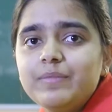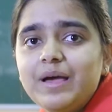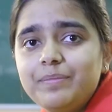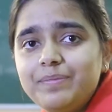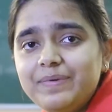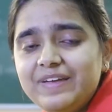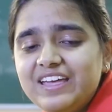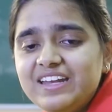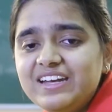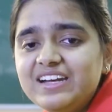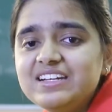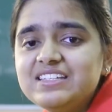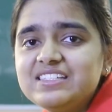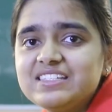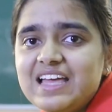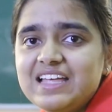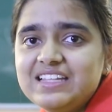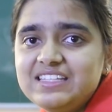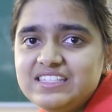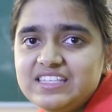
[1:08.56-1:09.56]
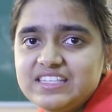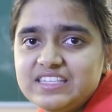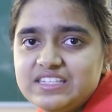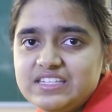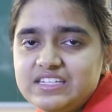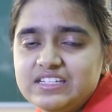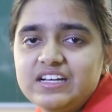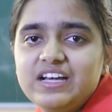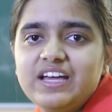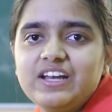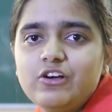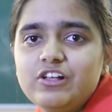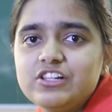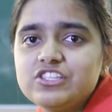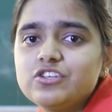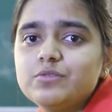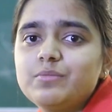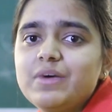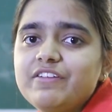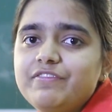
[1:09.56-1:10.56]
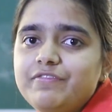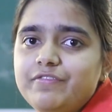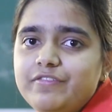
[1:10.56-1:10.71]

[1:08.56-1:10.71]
My parents and sister and also my